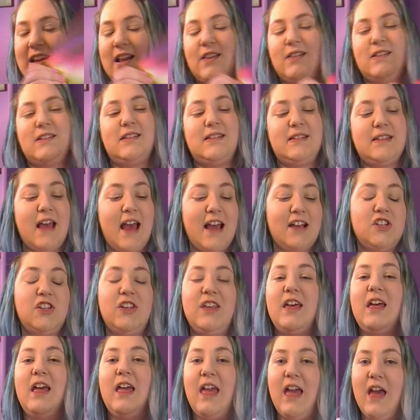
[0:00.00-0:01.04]
Now this is
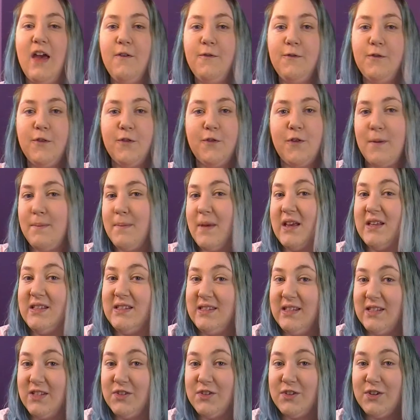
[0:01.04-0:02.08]
actually a gift from my
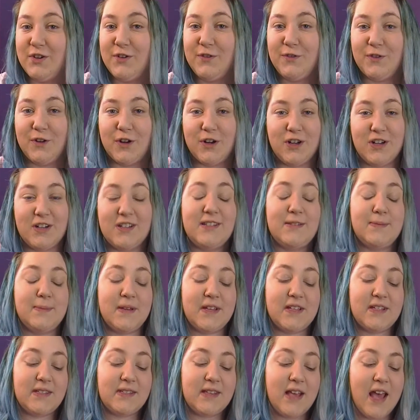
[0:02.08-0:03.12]
sister for
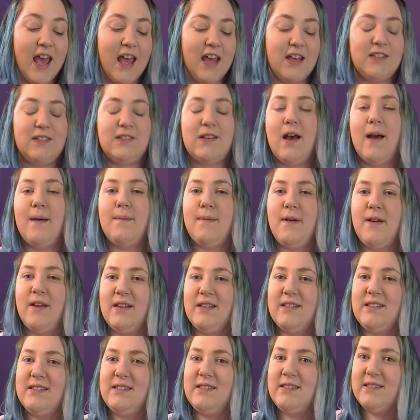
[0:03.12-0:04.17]
Christmas, so I'm
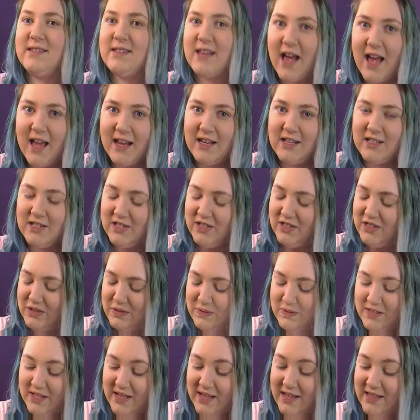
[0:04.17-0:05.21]
excited to
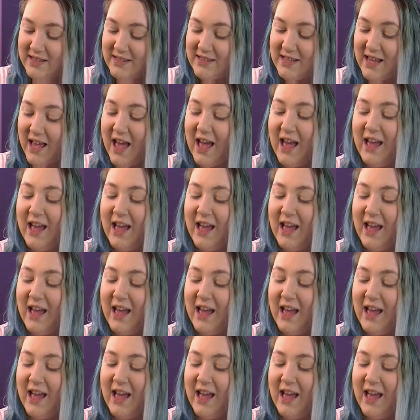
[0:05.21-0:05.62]
use it.